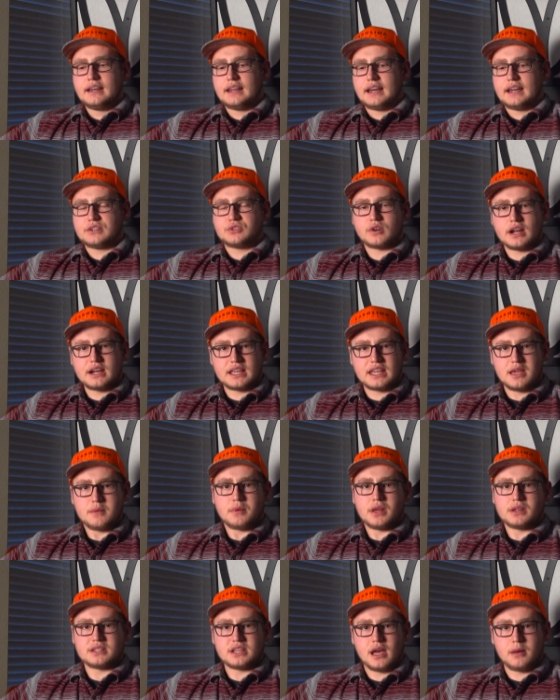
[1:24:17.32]
And I try to
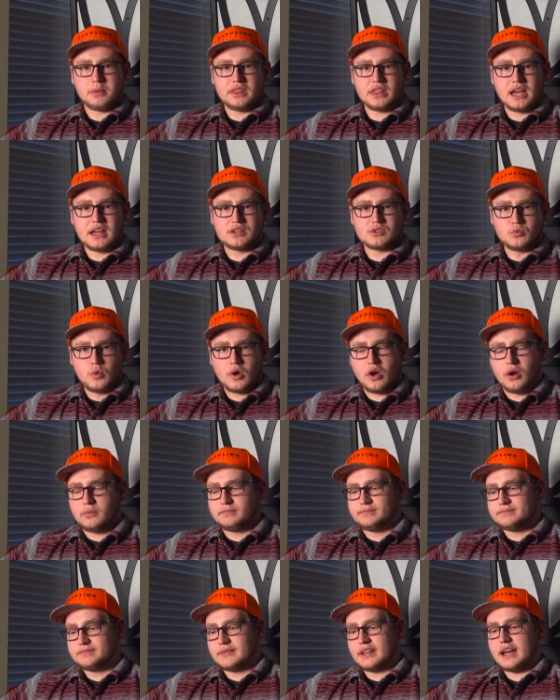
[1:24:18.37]
keep on top of that as
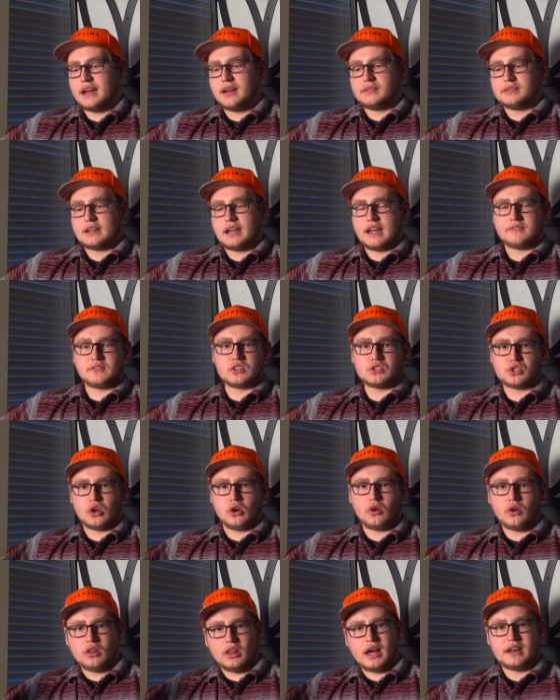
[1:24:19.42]
well. I have to
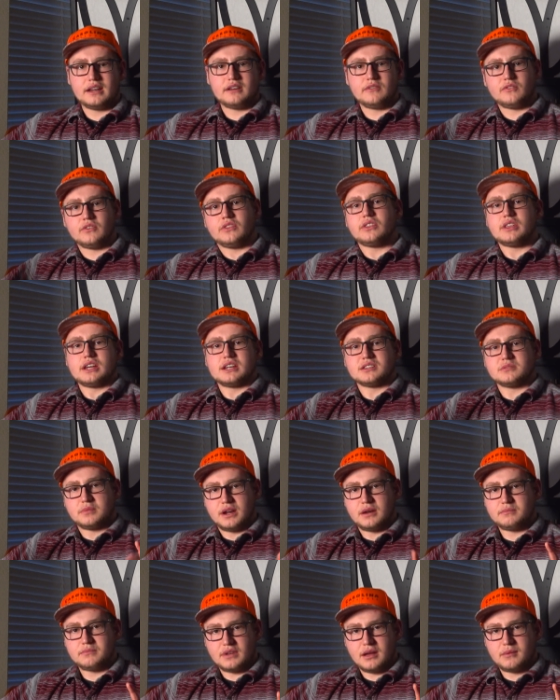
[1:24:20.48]
juggle a lot of different things,
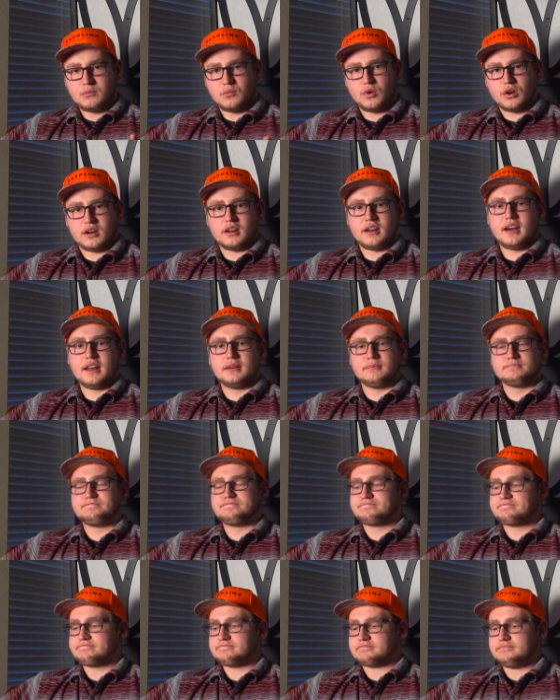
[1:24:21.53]
but I'm working on it.
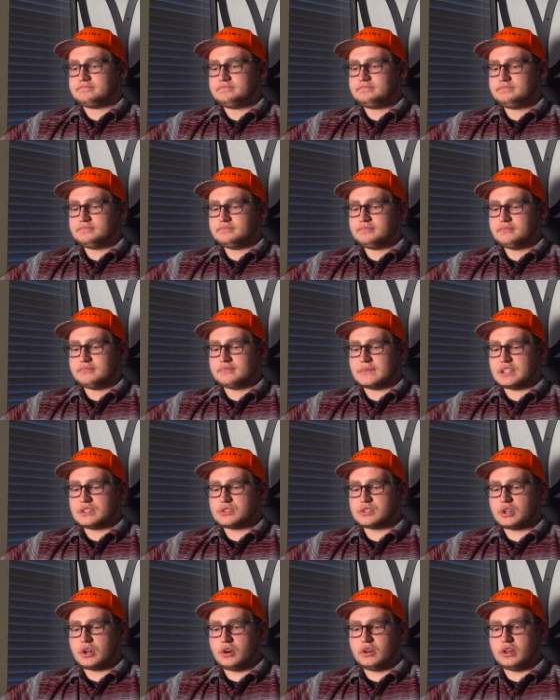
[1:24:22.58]

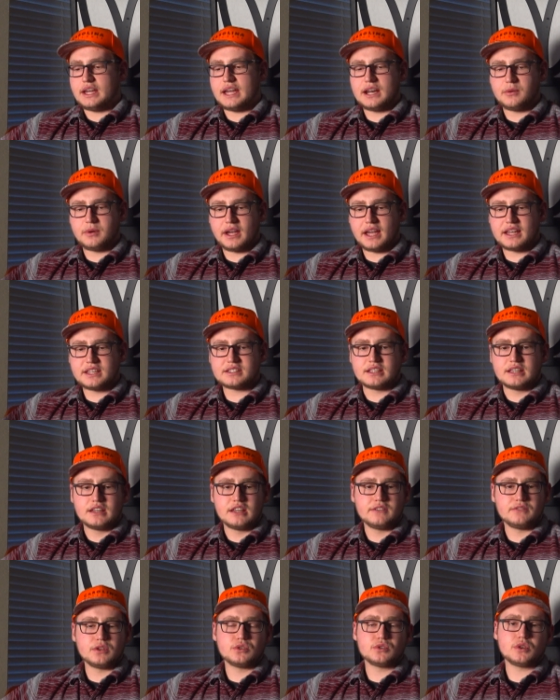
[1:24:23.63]
So anyway, guys,
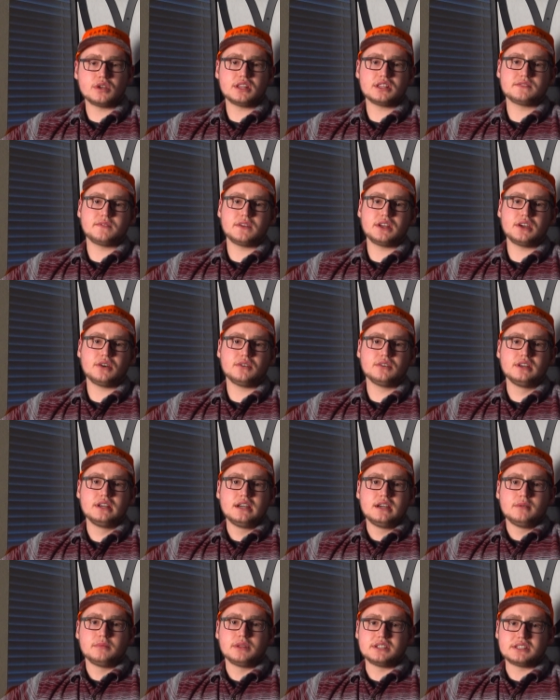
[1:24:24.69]
if you enjoyed this video,
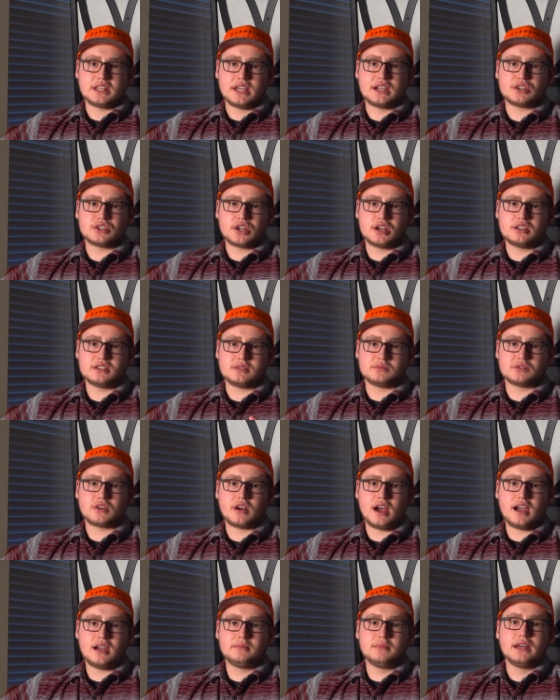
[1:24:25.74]
please like, share, and
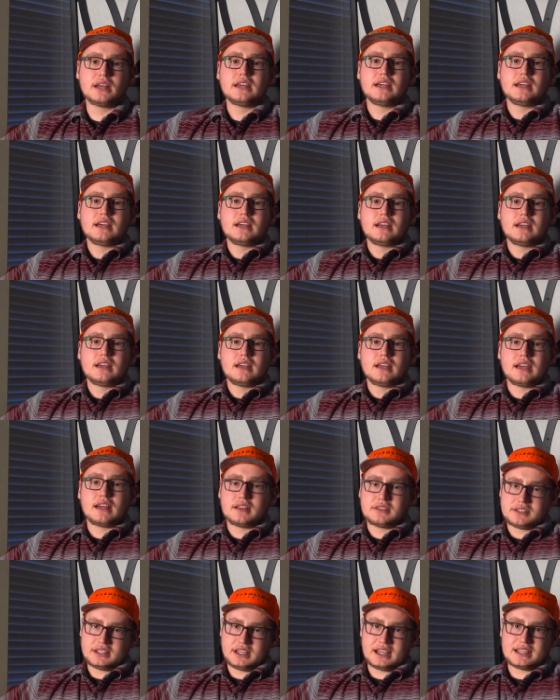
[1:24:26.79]
subscribe,
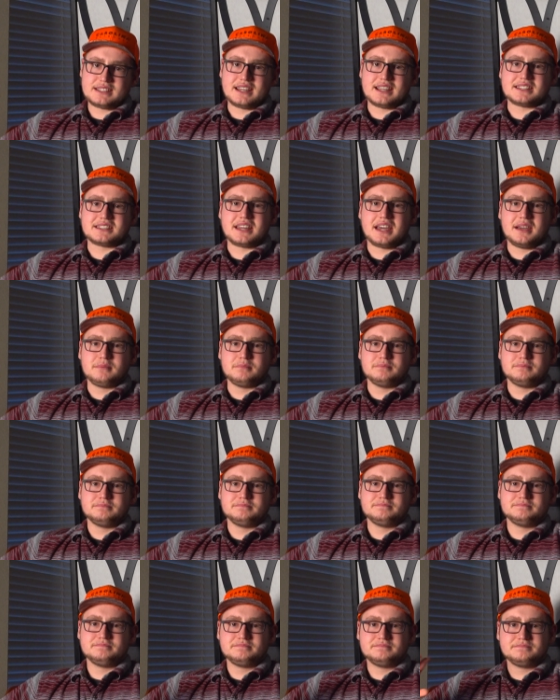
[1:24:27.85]
and I'll see you guys next time.
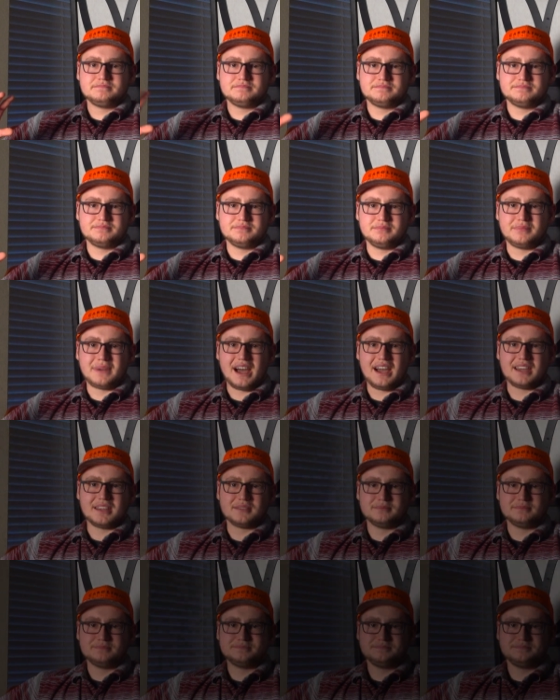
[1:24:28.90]
Bye.